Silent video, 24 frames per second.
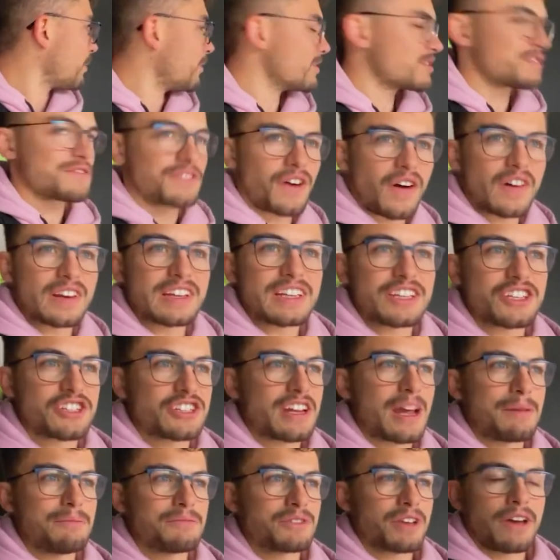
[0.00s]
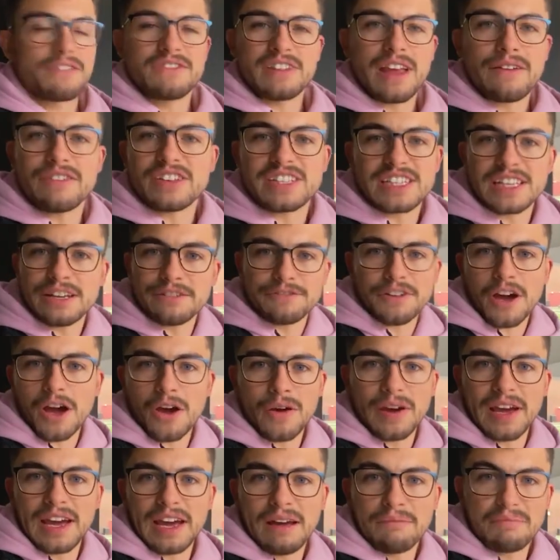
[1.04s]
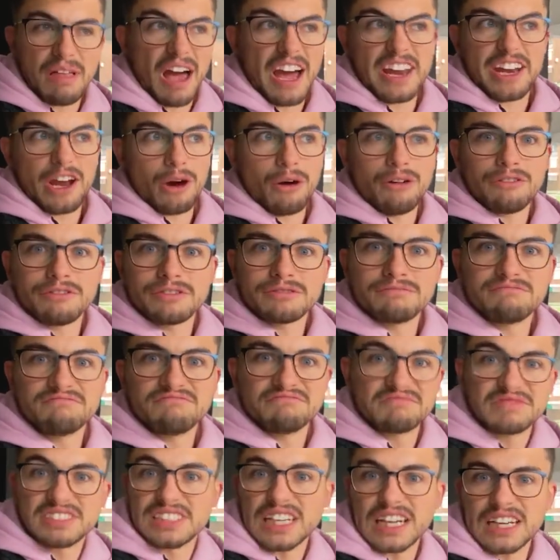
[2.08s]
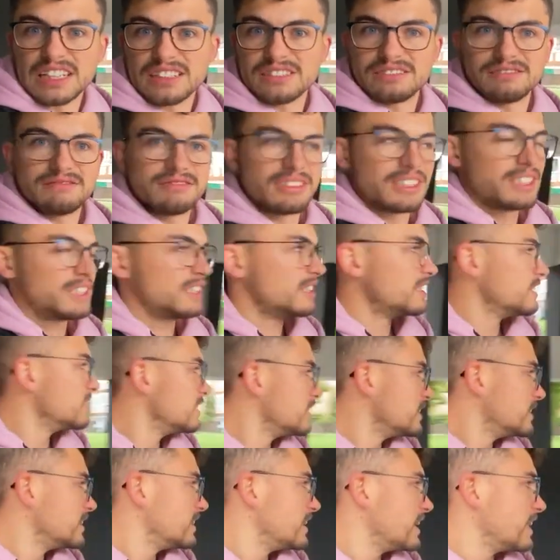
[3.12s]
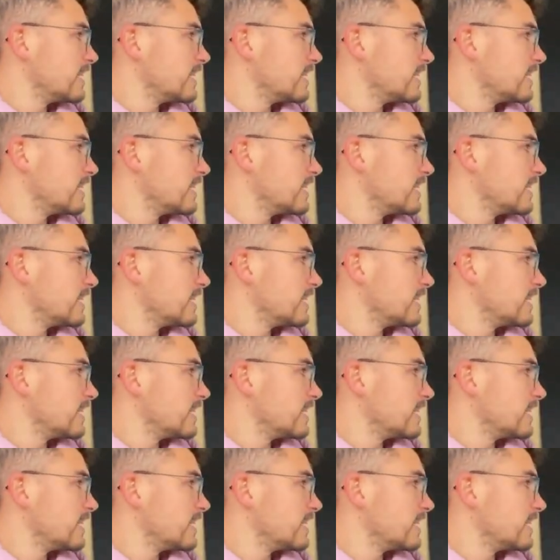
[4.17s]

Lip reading: Just wander around, have a look and see what you can find. You can find some amazing street photography